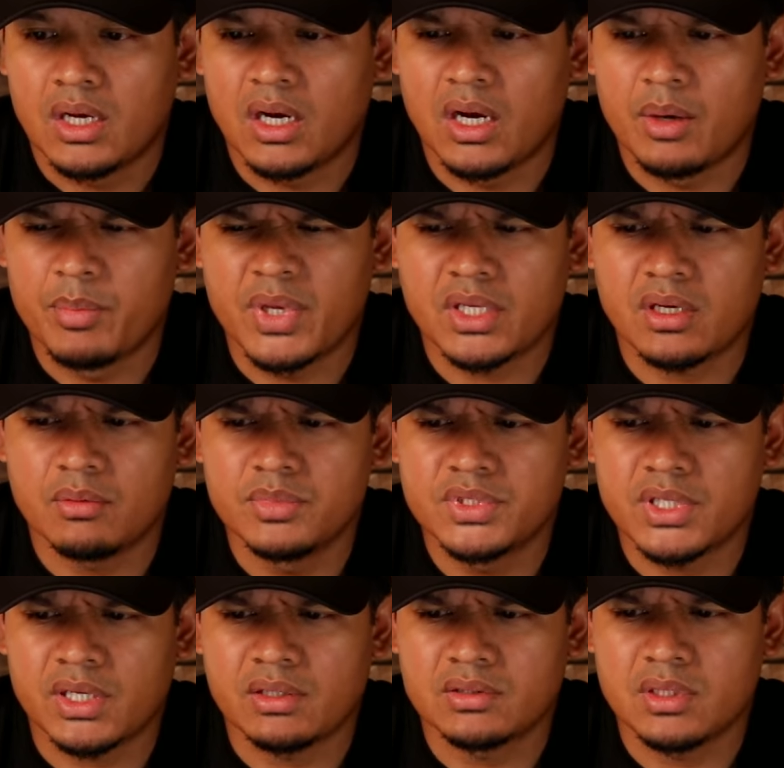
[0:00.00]
It comes
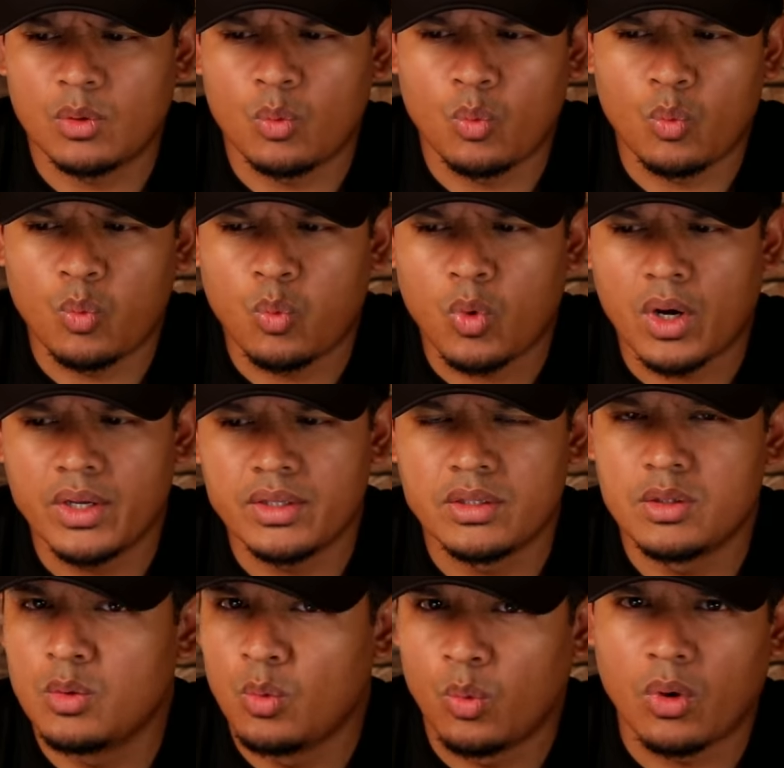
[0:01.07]
down to what
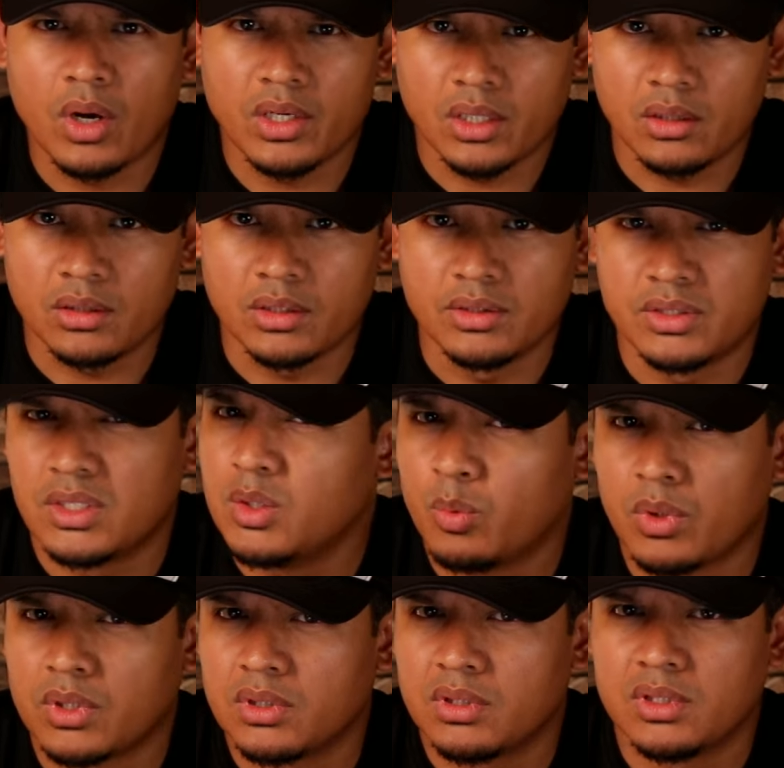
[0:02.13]
you want to learn. Do you
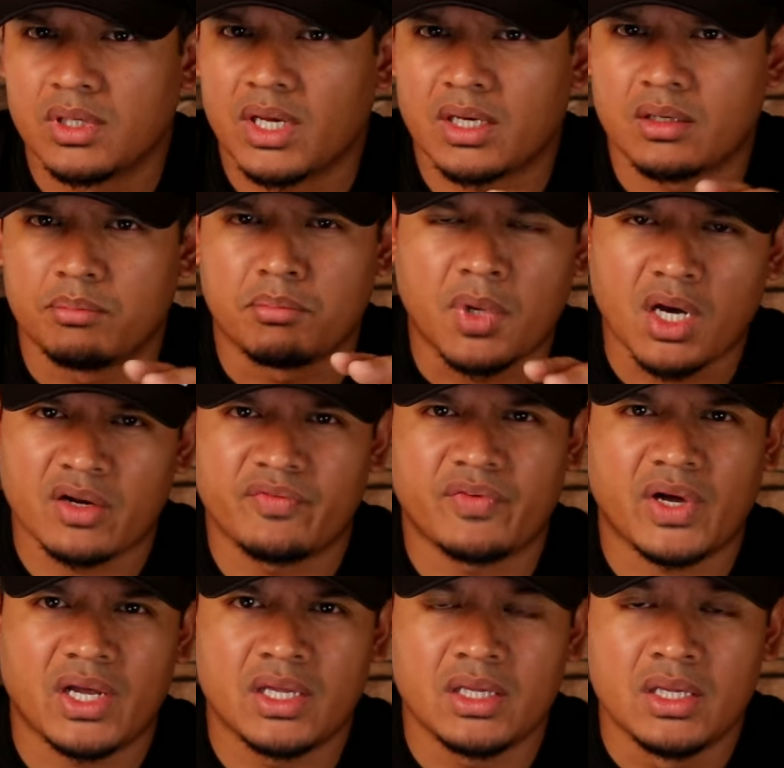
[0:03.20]
want to learn how to
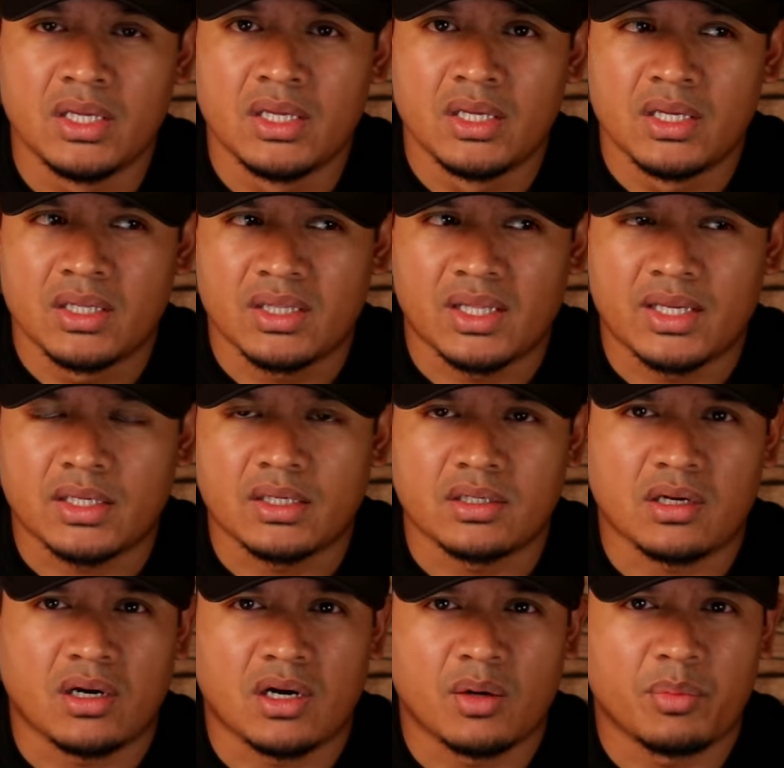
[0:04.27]
modify like a
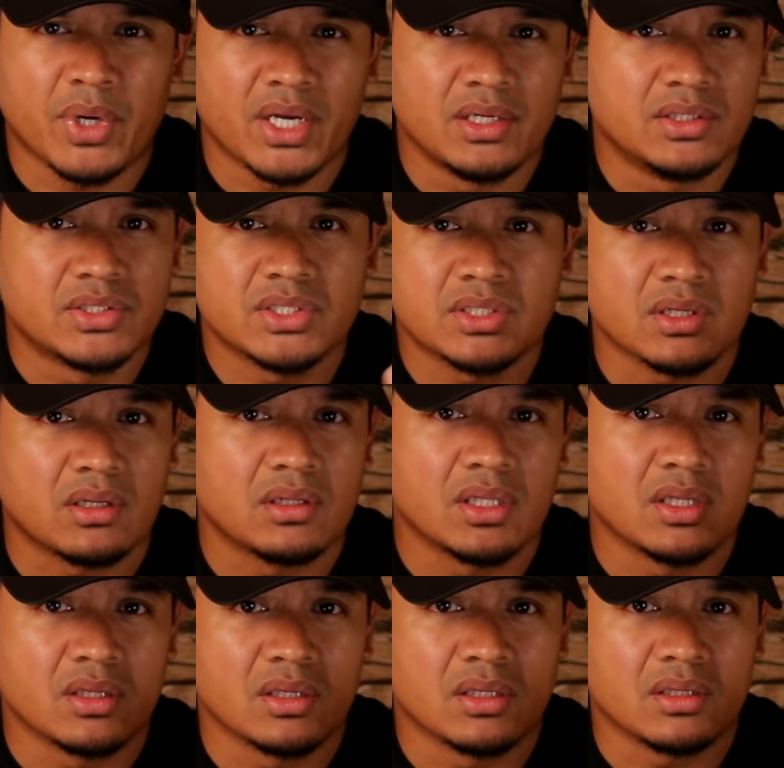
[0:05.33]
car by
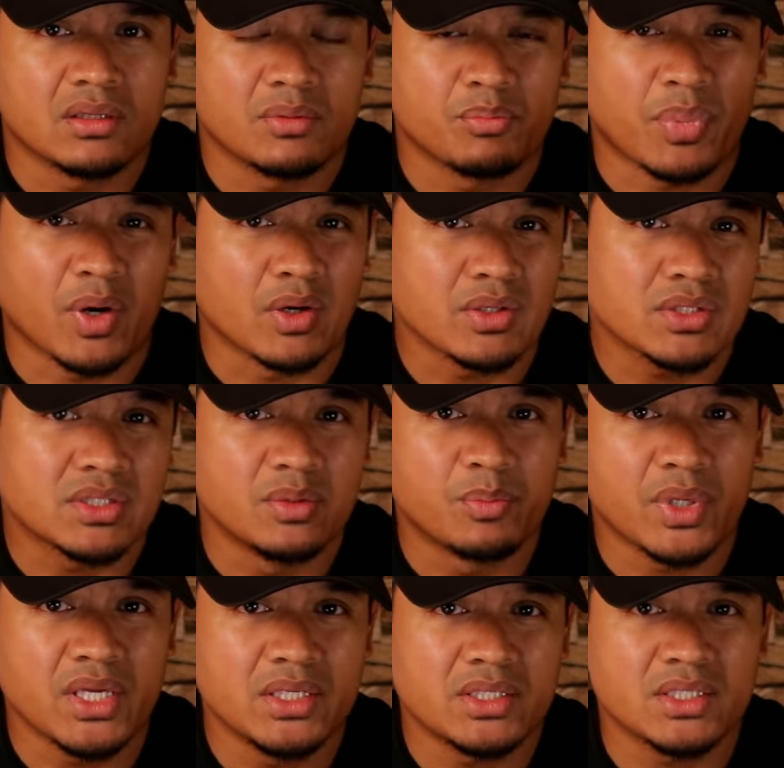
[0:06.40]
installing parts and
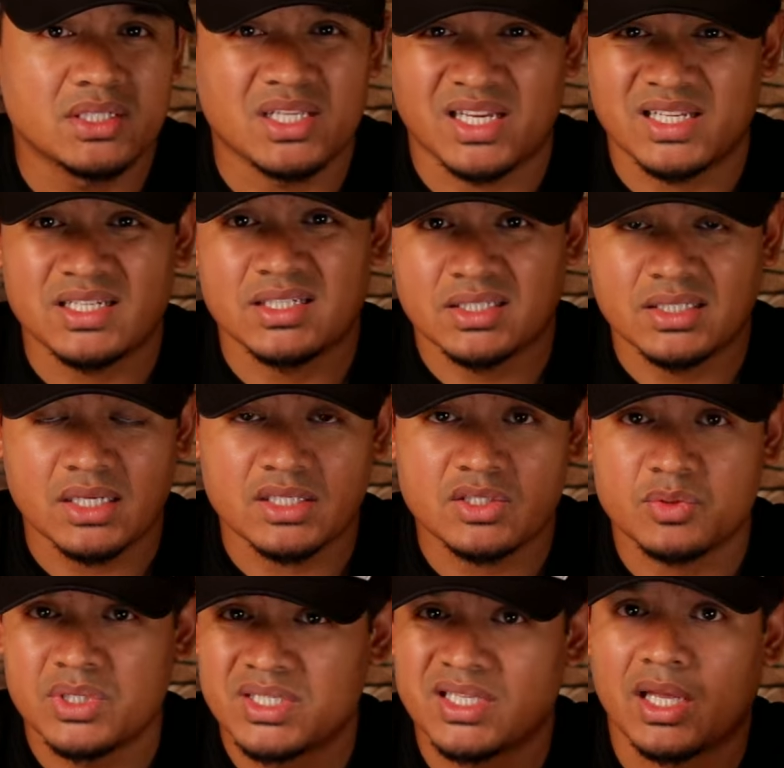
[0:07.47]
pieces like
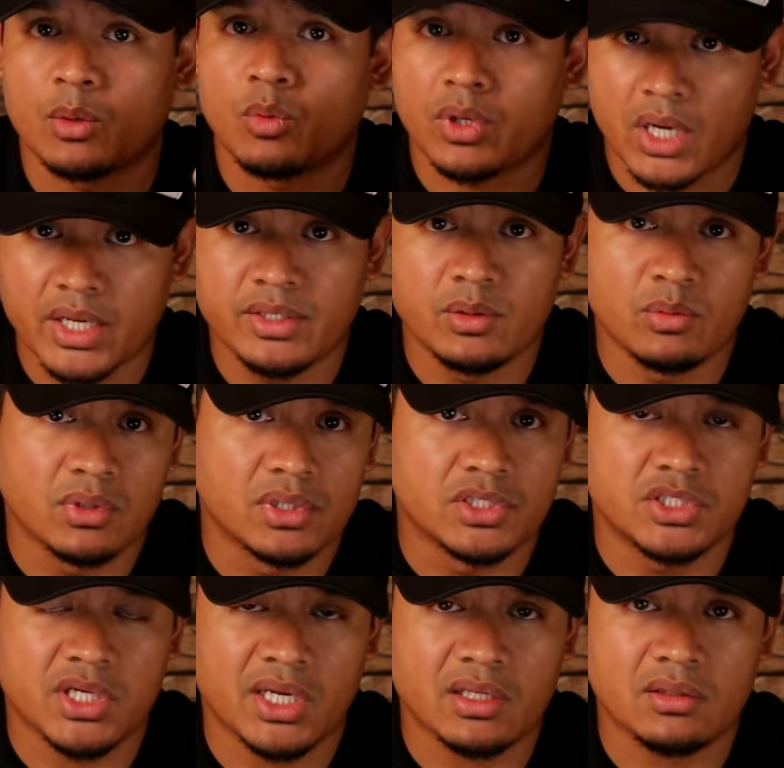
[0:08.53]
accessories like what I do on the
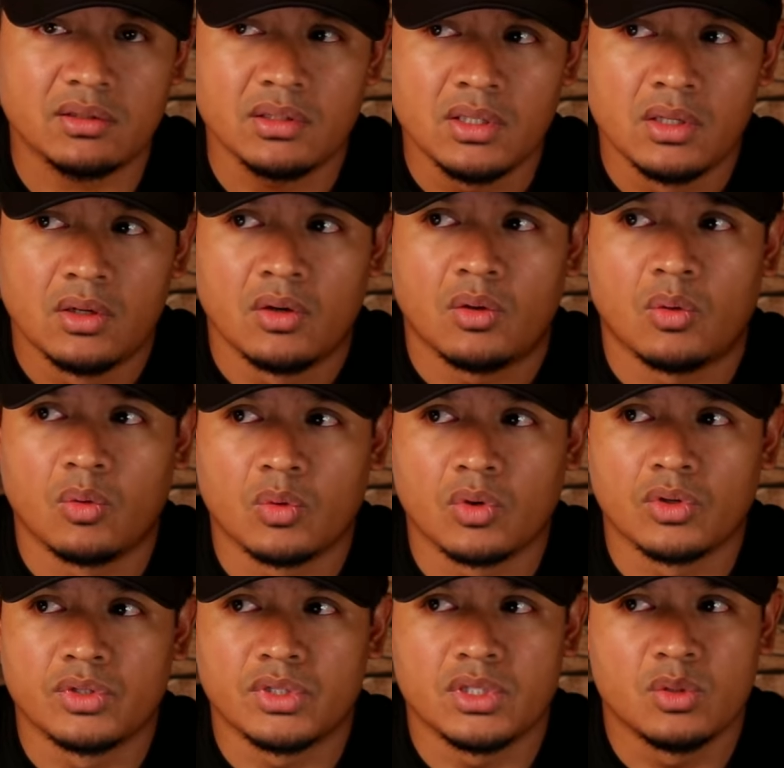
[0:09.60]
channel?
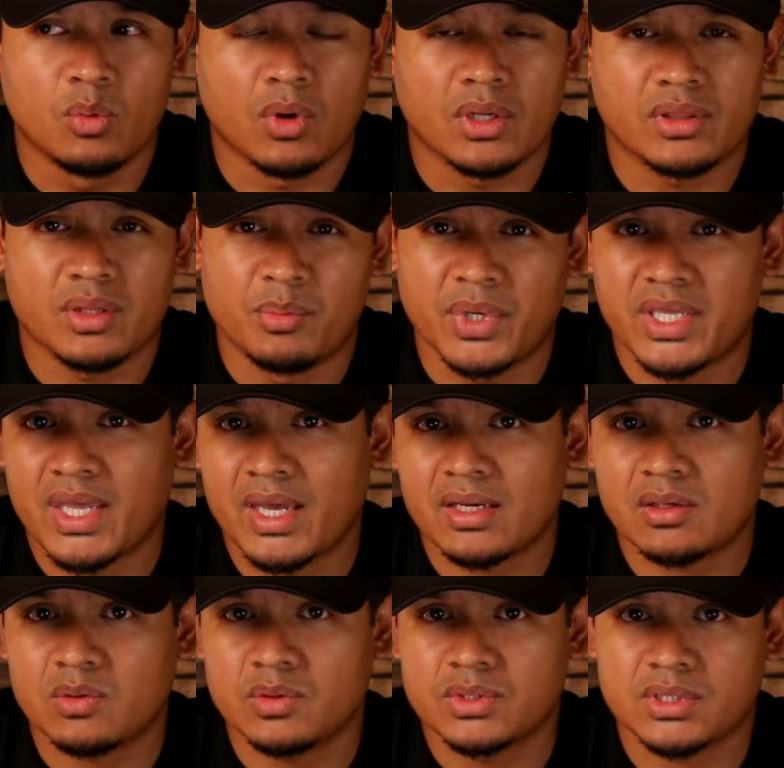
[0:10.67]
Or do you want the
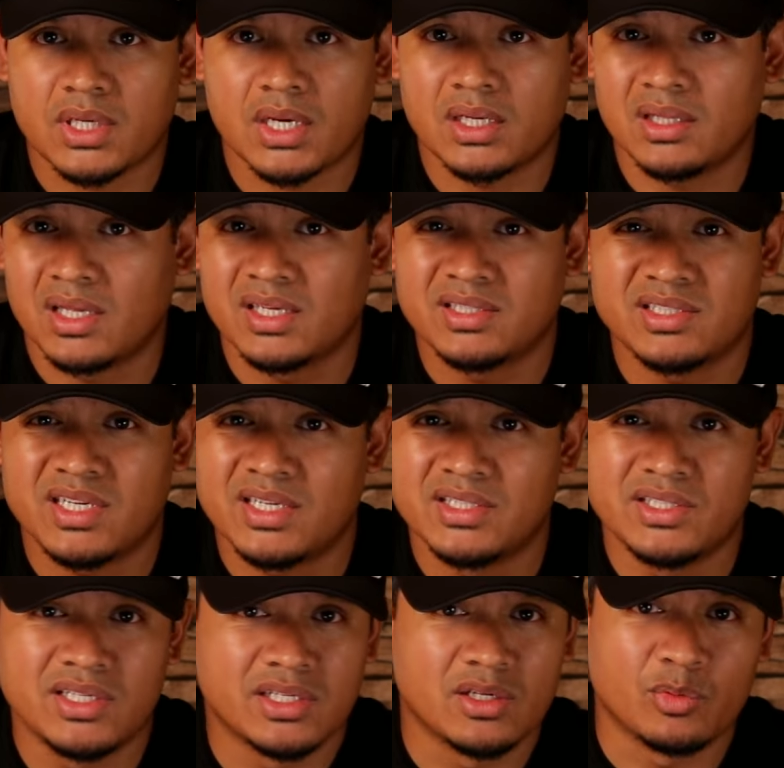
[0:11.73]
mechanical side, like
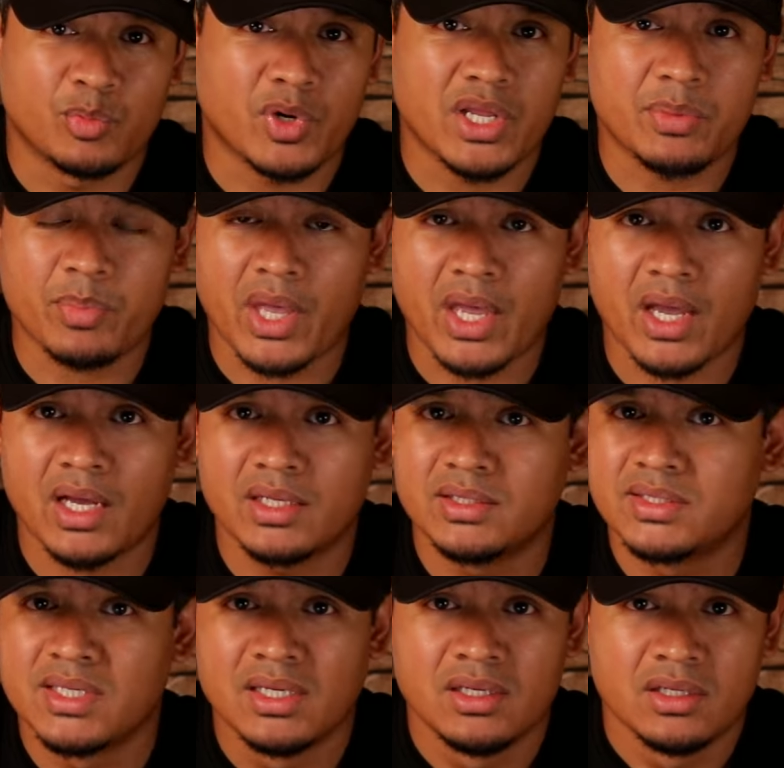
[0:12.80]
changing your brake
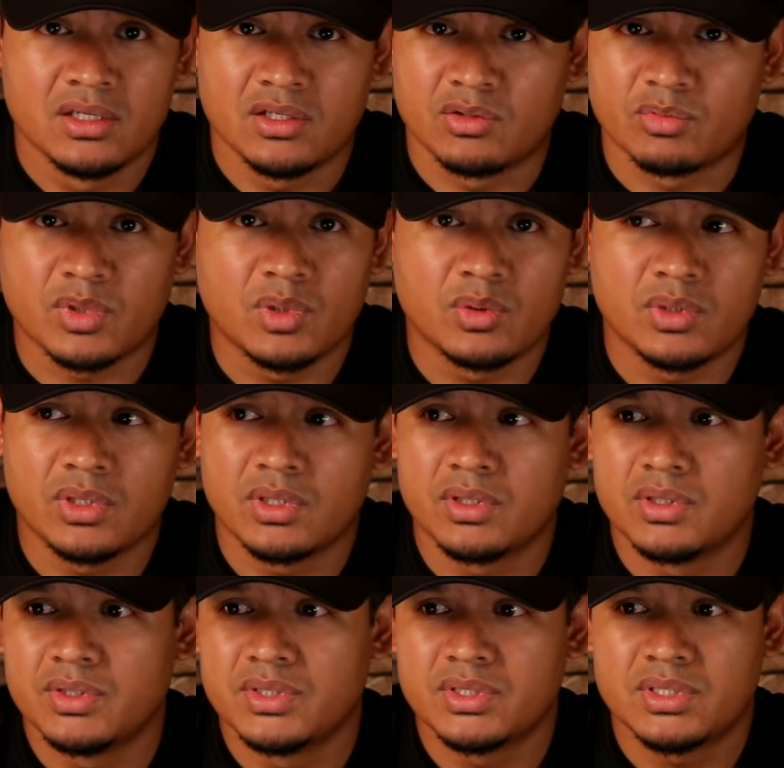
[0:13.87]
pads, your
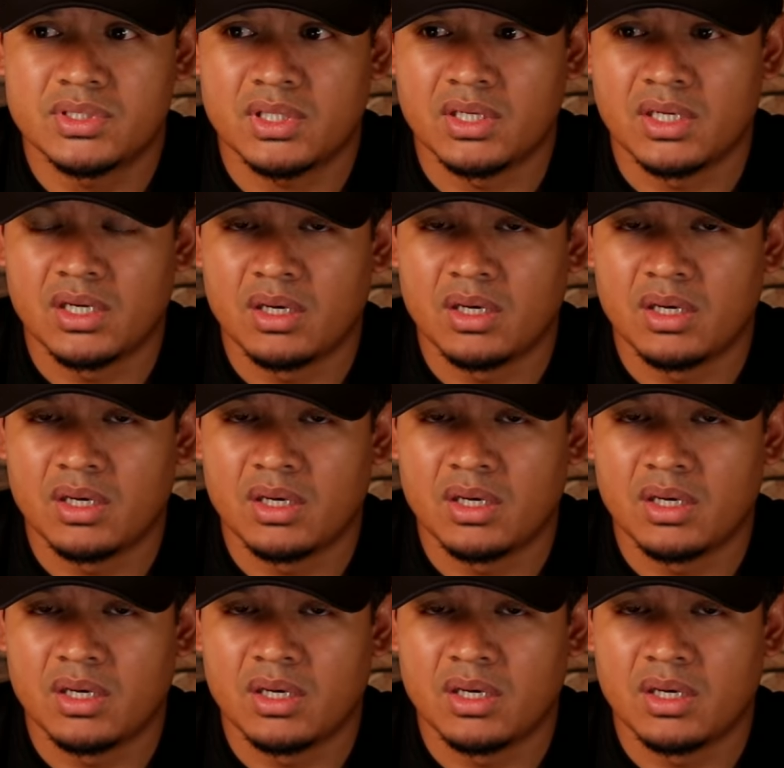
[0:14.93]
rotors,